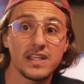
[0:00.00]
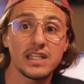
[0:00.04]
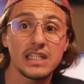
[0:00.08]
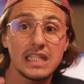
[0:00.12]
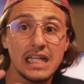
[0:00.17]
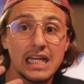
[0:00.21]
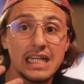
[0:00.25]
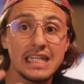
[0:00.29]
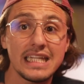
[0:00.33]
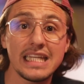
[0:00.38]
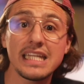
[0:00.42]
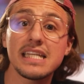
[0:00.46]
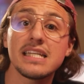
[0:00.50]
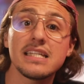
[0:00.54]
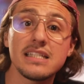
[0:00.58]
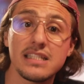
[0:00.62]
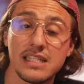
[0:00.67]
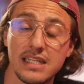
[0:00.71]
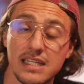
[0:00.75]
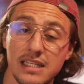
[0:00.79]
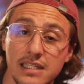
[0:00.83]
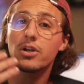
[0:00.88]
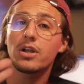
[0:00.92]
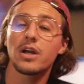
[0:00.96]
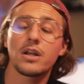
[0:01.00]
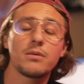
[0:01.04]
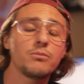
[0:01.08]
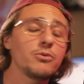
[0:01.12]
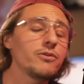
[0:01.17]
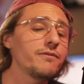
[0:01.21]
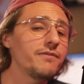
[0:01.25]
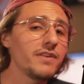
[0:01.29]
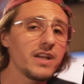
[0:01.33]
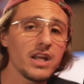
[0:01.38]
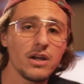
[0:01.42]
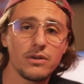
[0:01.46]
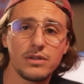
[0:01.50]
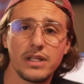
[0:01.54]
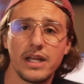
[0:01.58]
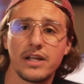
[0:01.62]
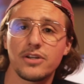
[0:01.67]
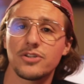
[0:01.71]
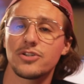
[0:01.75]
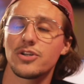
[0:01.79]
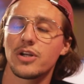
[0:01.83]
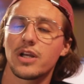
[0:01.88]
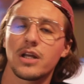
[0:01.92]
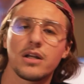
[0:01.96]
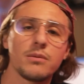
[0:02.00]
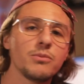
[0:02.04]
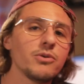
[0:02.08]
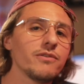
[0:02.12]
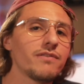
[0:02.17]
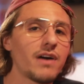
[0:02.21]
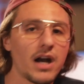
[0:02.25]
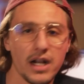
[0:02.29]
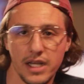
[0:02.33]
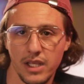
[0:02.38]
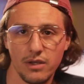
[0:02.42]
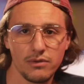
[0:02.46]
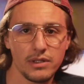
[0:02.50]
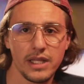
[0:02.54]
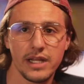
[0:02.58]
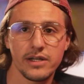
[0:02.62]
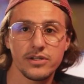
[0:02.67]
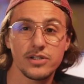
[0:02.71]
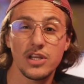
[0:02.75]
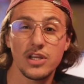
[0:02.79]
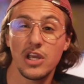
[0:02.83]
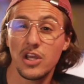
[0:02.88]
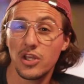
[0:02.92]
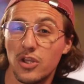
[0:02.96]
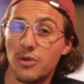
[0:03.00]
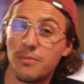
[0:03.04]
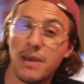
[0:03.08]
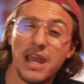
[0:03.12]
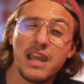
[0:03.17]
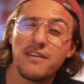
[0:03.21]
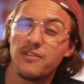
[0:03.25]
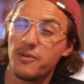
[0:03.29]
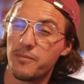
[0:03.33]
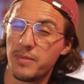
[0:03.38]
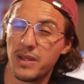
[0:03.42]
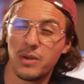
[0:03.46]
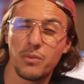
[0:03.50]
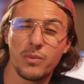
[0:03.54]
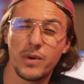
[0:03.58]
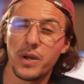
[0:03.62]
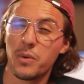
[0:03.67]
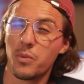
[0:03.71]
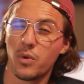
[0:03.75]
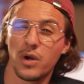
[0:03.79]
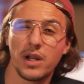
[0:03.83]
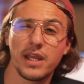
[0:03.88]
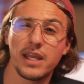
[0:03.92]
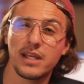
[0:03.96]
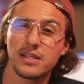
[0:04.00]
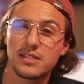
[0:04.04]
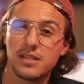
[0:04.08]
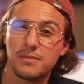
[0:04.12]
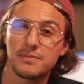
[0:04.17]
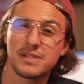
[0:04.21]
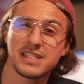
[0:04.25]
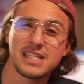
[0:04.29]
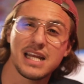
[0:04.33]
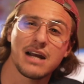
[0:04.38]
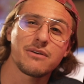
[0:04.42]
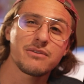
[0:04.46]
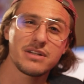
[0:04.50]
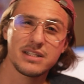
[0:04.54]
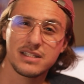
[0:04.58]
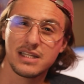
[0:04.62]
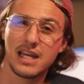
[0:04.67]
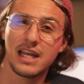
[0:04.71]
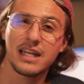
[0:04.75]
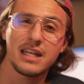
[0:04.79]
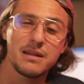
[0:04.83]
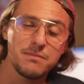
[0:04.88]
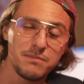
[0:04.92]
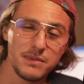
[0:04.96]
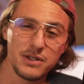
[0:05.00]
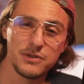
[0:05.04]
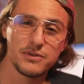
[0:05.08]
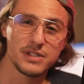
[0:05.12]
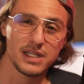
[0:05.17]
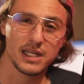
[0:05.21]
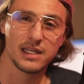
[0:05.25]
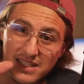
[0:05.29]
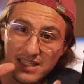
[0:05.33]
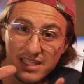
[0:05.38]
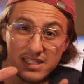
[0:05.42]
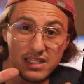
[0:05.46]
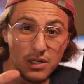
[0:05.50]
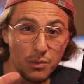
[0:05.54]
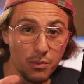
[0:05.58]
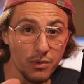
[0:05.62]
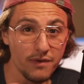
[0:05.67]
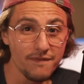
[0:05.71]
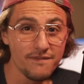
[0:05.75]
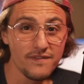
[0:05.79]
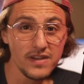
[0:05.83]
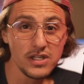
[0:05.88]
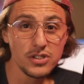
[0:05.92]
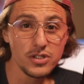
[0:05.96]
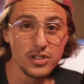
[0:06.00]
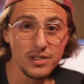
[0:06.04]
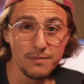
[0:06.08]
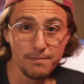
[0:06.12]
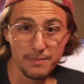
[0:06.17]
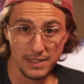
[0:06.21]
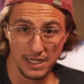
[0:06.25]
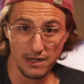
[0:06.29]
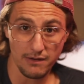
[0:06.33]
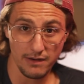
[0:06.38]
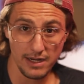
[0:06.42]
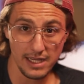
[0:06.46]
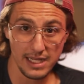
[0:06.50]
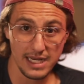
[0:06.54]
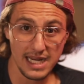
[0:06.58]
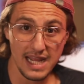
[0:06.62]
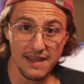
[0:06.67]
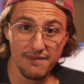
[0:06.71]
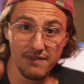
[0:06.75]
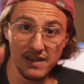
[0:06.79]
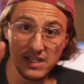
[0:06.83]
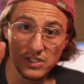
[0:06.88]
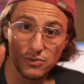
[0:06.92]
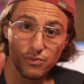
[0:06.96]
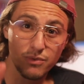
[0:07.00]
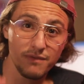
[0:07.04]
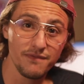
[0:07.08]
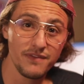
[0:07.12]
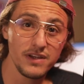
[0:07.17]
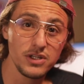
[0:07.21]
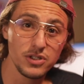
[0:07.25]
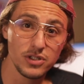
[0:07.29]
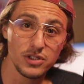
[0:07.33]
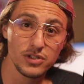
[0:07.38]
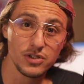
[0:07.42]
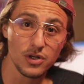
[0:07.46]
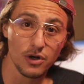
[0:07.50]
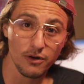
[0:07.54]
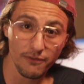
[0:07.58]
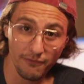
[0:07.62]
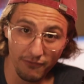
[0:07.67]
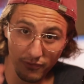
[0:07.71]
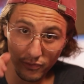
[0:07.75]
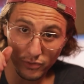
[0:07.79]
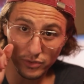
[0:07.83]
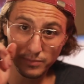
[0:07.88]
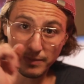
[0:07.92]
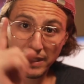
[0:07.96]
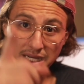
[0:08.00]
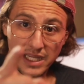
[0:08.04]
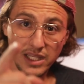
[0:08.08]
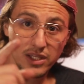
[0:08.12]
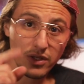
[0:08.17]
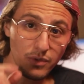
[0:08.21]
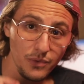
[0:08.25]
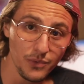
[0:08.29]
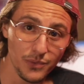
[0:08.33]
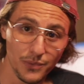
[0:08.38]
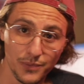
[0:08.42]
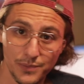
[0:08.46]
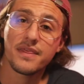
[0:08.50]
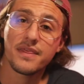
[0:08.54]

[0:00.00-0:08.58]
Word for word: feel uneasy. You're gonna move video layers, you're gonna move audio layers. You may even be reworking some sound design and music. This is a revision period and these revisions are fueled by you.